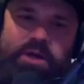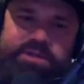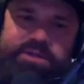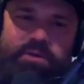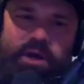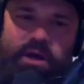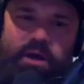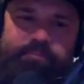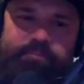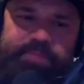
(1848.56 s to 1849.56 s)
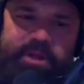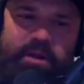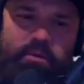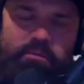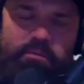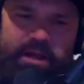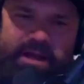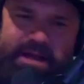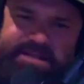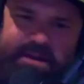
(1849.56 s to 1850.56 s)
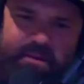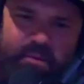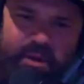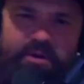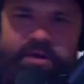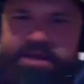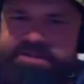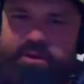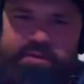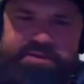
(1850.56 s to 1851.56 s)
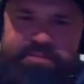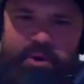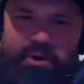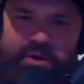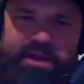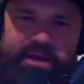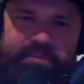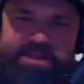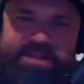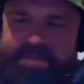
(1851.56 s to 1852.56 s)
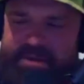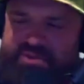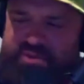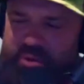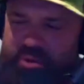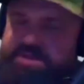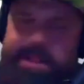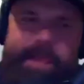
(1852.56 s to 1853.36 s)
that kind of sounded weird. You guys do all these marketing campaigns about drawers,